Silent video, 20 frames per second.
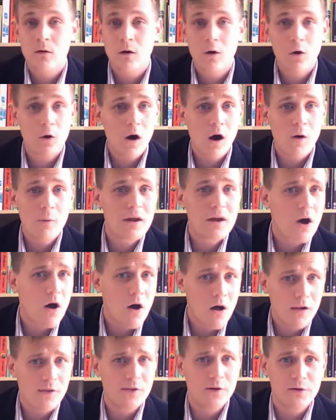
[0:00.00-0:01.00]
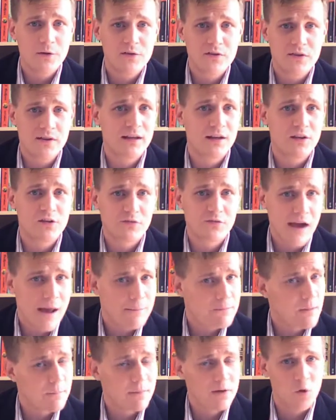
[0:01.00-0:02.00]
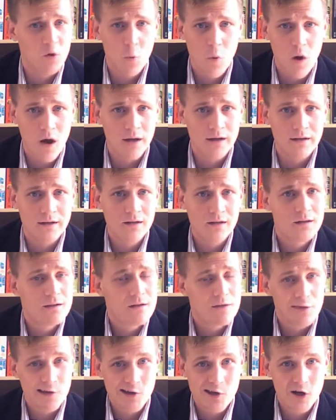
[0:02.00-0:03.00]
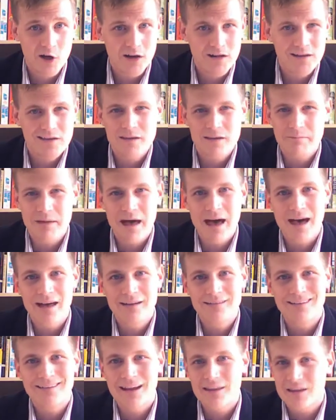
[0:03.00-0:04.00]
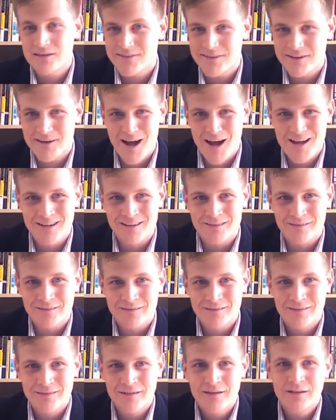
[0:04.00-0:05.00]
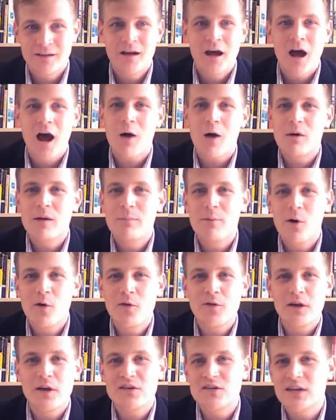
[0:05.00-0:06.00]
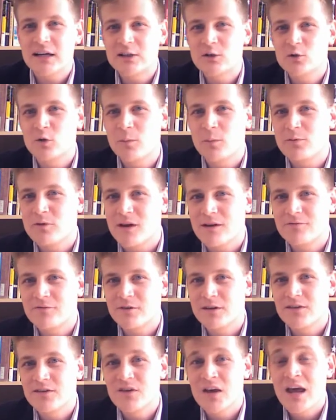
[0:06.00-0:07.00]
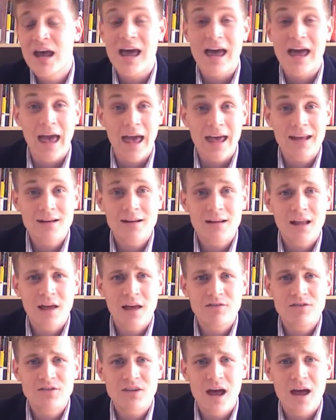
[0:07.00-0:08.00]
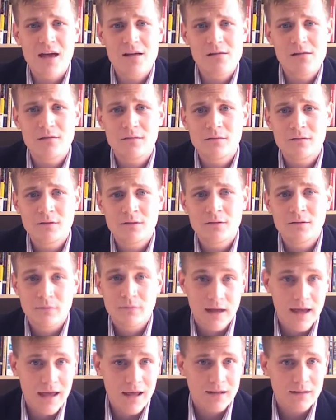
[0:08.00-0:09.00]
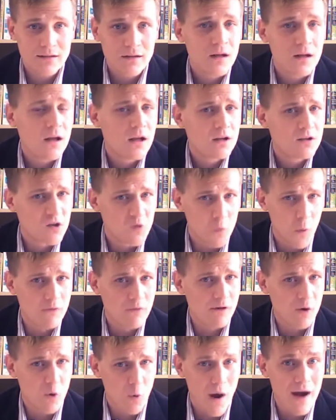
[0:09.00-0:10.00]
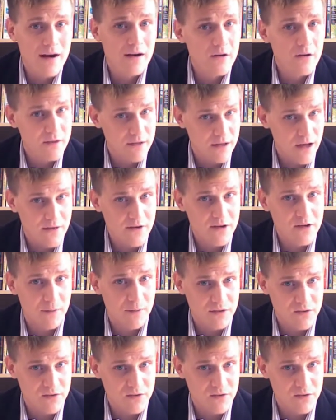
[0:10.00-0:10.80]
Or are we all those things wrapped up into one? The good, the bad, and the forgotten? Are we both a sexual preference and a lifestyle? And does one require the other to